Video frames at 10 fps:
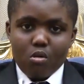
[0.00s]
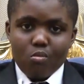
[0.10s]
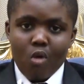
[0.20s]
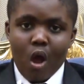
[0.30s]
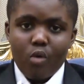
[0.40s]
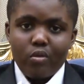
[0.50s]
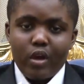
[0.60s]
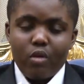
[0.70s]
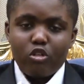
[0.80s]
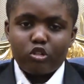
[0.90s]

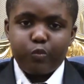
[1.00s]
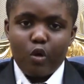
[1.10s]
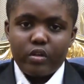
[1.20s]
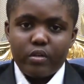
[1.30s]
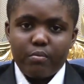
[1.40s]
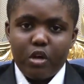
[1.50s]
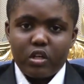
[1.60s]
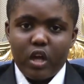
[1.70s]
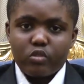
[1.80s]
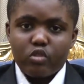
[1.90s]
Muawiyah was born in
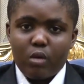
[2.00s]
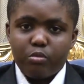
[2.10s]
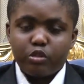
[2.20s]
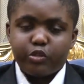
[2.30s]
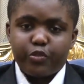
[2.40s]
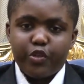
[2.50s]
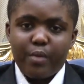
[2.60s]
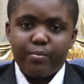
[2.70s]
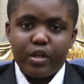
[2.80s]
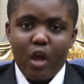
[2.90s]
Mecca to Abu
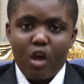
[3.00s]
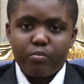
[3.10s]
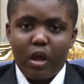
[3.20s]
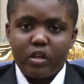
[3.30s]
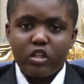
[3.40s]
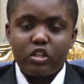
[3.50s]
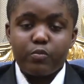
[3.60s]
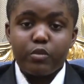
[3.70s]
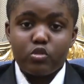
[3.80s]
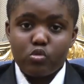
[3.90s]
Sufyan bin Harb and Hind
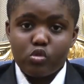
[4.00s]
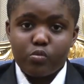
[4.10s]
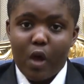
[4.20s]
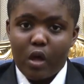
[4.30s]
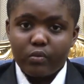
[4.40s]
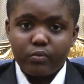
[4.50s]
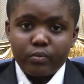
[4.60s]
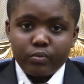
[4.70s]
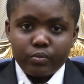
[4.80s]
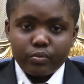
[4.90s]
bin Utbah,
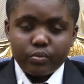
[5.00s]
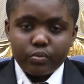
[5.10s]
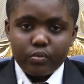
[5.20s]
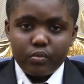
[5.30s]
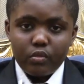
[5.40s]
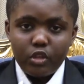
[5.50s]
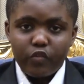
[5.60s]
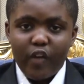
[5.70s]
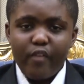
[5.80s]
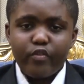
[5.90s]

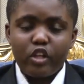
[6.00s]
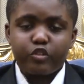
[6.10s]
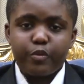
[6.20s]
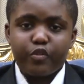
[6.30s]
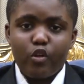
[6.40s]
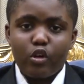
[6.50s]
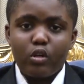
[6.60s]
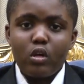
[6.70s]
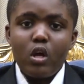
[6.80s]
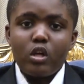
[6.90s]
5 years
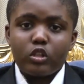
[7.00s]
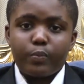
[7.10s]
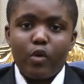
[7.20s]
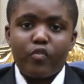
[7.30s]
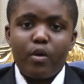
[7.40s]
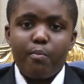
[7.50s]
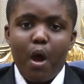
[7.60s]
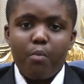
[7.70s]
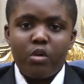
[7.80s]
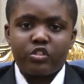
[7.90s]
before the Prophet
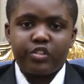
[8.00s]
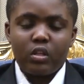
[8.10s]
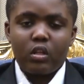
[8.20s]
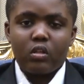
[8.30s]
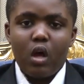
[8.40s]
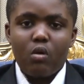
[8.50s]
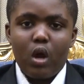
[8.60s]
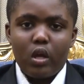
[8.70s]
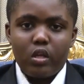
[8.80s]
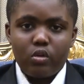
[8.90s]
Muhammad sallallahu
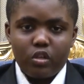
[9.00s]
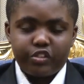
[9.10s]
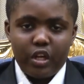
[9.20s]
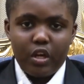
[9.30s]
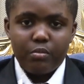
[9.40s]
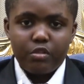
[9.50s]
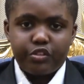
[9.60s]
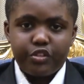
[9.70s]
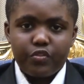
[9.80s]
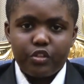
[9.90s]
alayhi wa sallam
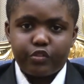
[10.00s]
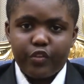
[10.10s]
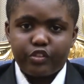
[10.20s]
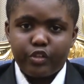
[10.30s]
received his first